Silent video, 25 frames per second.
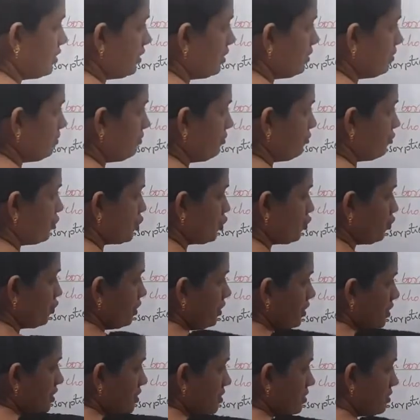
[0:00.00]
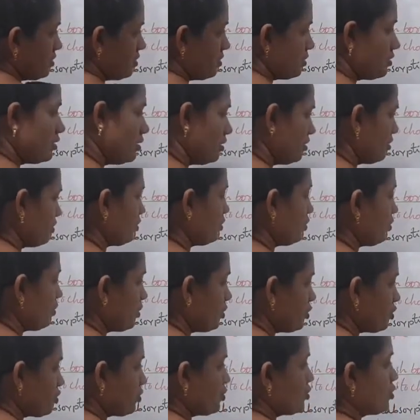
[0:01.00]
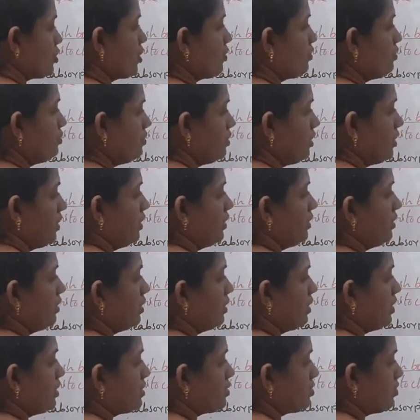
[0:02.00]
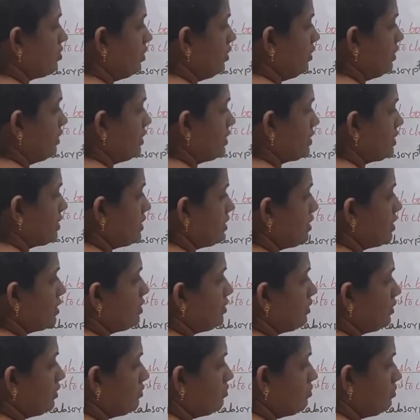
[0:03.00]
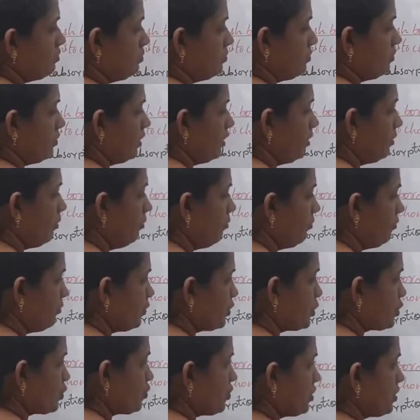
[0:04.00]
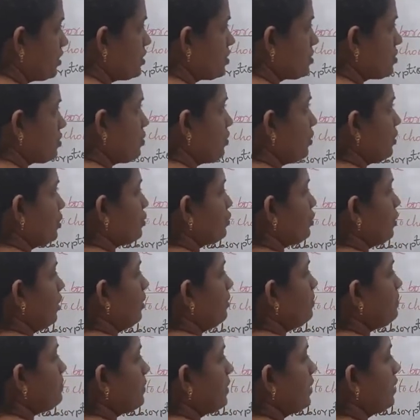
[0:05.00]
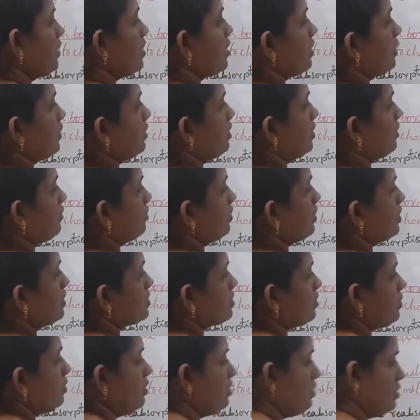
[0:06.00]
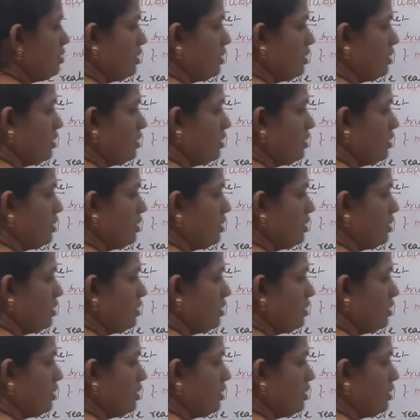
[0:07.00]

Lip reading: limb, which one is going to down, that is called descending limb. Which one is going to up, that one is called